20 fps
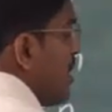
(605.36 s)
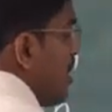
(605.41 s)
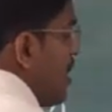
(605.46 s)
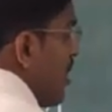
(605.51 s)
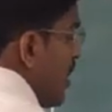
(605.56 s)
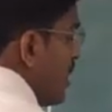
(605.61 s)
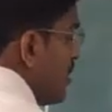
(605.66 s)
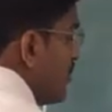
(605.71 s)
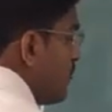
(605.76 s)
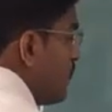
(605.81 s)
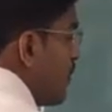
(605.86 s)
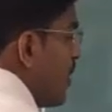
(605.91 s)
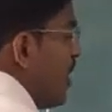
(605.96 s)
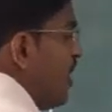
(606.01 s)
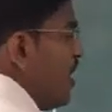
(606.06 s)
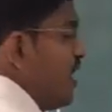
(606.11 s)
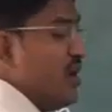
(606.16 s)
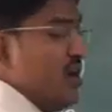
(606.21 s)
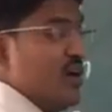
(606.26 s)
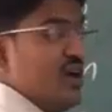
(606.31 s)

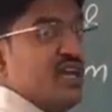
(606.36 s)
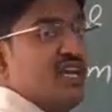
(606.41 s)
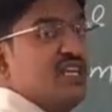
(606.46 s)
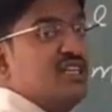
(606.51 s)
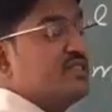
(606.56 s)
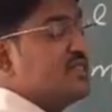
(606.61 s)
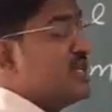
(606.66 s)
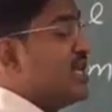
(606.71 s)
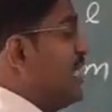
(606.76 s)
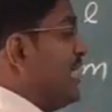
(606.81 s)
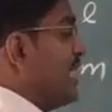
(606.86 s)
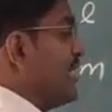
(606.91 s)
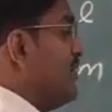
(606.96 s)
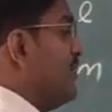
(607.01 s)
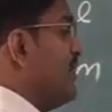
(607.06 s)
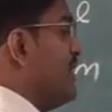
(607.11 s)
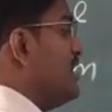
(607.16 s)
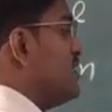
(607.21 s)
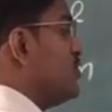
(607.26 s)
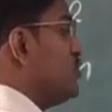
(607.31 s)
alpha is
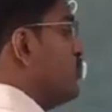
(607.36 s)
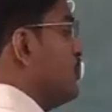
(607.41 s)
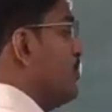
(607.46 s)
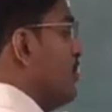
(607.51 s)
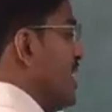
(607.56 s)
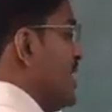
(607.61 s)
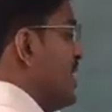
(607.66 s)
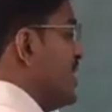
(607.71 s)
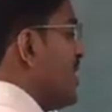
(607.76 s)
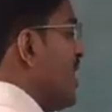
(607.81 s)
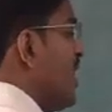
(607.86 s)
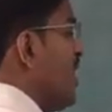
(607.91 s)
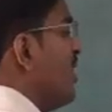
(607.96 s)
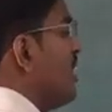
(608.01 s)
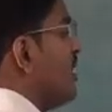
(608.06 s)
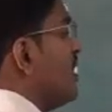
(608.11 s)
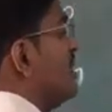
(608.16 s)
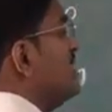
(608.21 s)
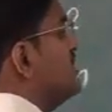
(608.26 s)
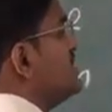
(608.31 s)
equal to
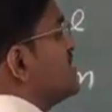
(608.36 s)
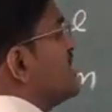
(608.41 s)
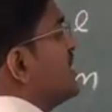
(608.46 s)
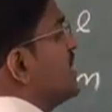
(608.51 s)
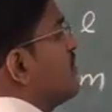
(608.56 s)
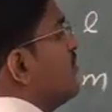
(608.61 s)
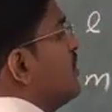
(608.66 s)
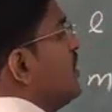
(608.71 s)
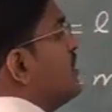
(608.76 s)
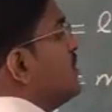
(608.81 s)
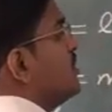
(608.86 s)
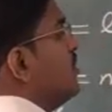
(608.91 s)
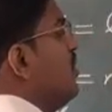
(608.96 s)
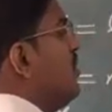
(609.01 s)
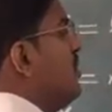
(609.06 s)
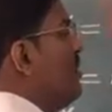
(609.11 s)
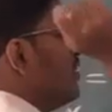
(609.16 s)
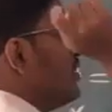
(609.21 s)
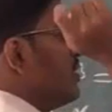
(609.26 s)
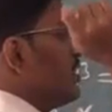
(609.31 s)
beta is equal
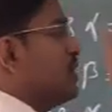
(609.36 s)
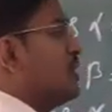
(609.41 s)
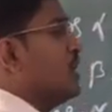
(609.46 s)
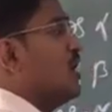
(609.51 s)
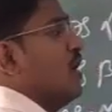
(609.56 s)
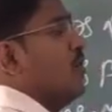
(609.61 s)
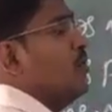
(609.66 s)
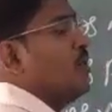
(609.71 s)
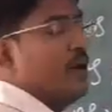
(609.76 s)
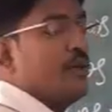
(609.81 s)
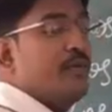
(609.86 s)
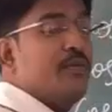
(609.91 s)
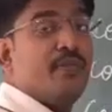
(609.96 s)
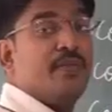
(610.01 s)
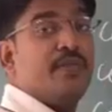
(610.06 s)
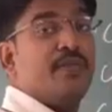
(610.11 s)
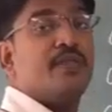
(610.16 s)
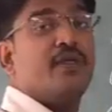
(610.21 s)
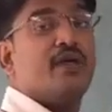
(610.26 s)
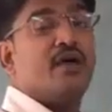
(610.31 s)
to gamma.
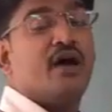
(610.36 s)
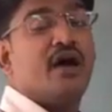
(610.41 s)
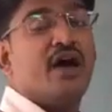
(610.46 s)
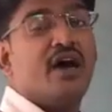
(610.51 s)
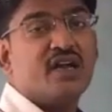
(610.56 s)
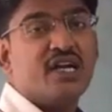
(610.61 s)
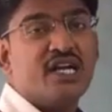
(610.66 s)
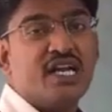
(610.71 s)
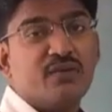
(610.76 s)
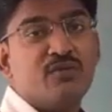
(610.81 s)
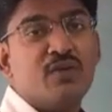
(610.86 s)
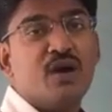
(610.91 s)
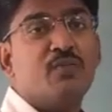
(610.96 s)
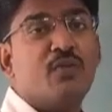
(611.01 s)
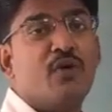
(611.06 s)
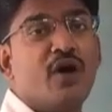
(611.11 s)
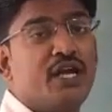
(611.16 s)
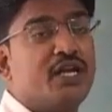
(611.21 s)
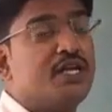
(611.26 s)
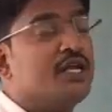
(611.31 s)
Are you getting my
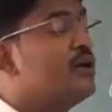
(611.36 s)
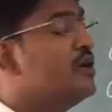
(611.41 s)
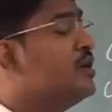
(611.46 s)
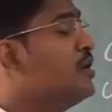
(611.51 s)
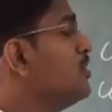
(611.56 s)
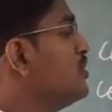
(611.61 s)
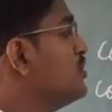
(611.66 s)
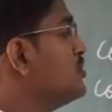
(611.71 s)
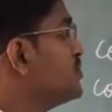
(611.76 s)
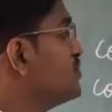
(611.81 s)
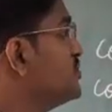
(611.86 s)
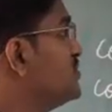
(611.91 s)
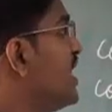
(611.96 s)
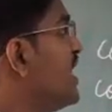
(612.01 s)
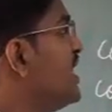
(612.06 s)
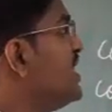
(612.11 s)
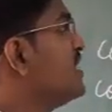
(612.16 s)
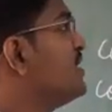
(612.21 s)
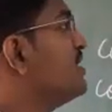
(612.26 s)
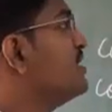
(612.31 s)
point? So
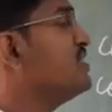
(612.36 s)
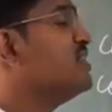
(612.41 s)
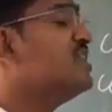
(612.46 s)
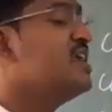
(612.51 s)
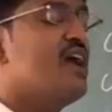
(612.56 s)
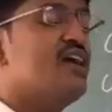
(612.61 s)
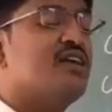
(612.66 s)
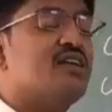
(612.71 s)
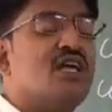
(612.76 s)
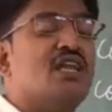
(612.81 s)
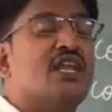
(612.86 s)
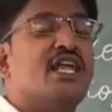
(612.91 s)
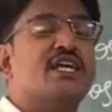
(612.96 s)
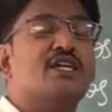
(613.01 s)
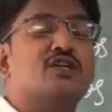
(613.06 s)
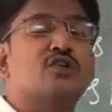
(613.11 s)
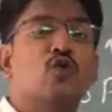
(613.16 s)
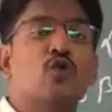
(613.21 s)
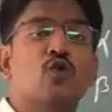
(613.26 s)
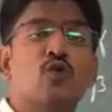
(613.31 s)
that they are
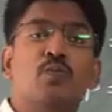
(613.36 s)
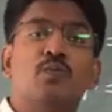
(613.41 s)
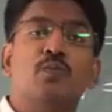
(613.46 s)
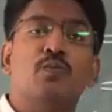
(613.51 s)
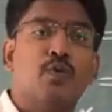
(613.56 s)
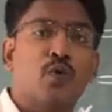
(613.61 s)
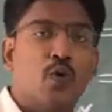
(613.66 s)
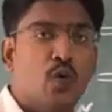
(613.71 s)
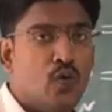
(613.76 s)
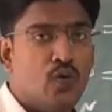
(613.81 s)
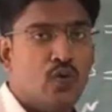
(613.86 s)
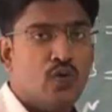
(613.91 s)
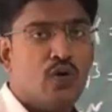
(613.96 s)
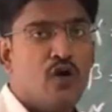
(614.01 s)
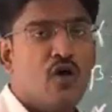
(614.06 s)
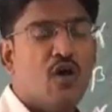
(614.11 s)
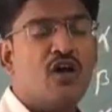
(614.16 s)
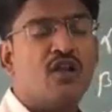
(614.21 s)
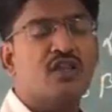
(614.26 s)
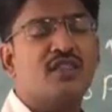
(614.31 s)
telling to
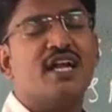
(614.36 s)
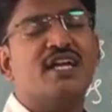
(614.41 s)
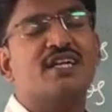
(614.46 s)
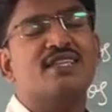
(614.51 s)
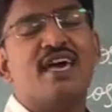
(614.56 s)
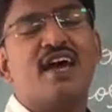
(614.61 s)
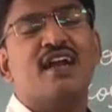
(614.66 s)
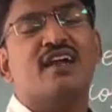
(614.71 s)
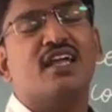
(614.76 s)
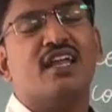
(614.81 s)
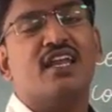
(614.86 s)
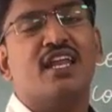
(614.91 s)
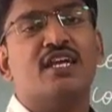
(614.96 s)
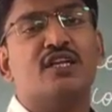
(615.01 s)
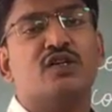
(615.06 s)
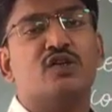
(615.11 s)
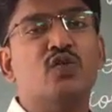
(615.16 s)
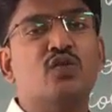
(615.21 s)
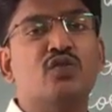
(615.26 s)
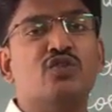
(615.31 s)
prove, or that they are
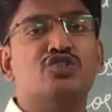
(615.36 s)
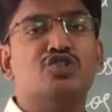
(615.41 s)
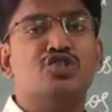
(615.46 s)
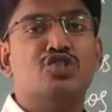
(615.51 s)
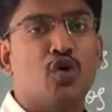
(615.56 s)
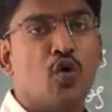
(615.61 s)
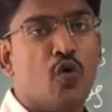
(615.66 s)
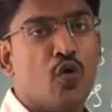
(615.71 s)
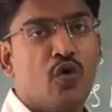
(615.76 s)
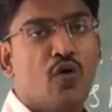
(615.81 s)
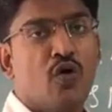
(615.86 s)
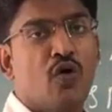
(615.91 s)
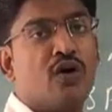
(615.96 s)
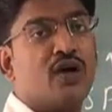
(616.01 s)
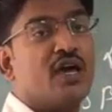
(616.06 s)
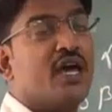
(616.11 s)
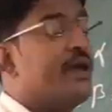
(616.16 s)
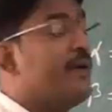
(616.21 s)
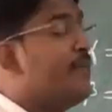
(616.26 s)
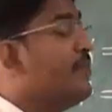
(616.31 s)
telling to show.
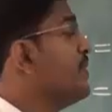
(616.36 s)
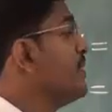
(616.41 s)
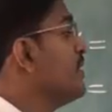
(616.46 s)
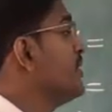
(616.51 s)
Okay.